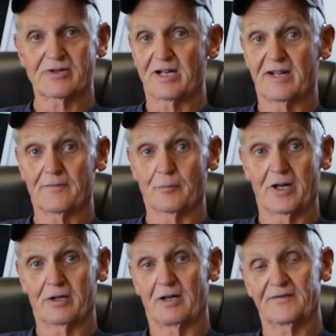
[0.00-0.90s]
None of them
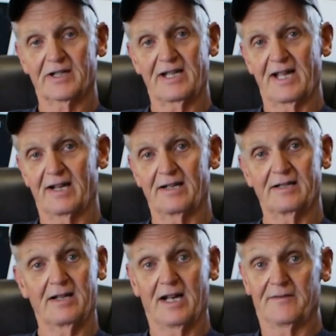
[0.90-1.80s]
ran off to Canada.
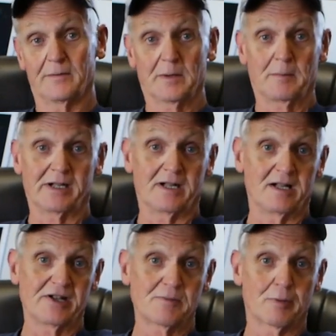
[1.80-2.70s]
None of them, to my
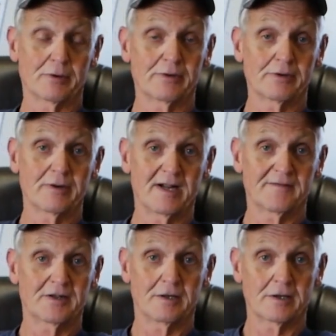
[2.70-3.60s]
knowledge, burned their
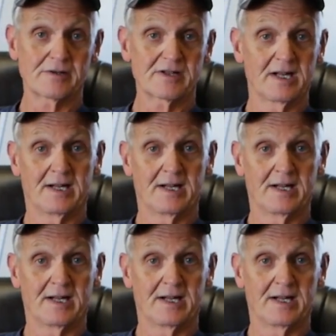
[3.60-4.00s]
draft cards.